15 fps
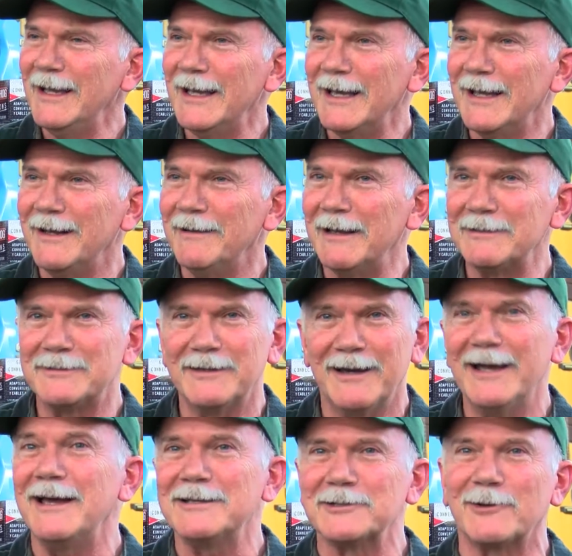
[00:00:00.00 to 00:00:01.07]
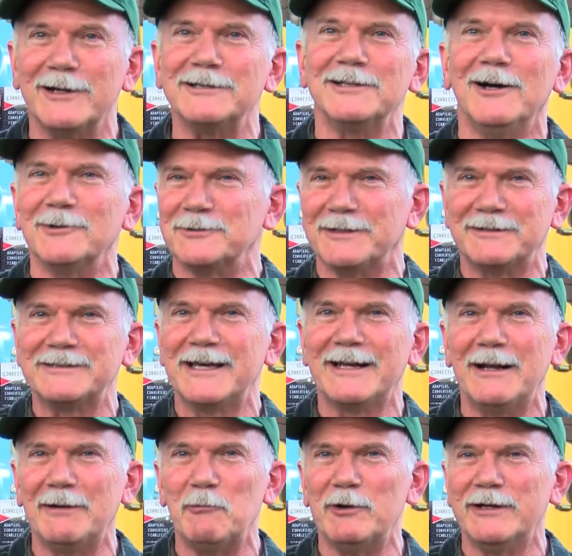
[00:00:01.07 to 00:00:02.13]
And I said, hey, that's a great song. So I sat
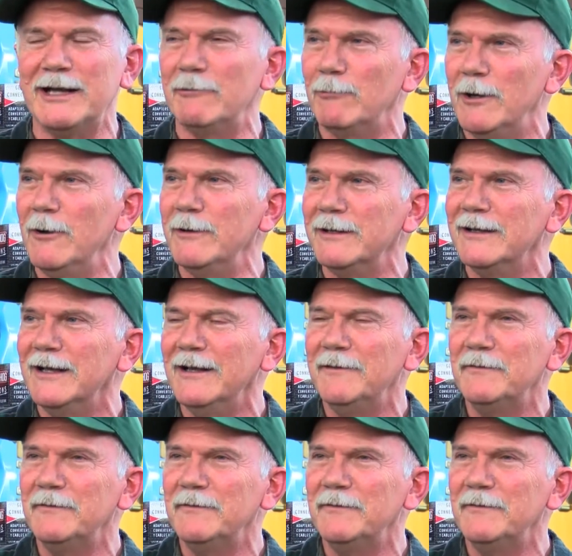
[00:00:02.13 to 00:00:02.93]
down one day and wrote it.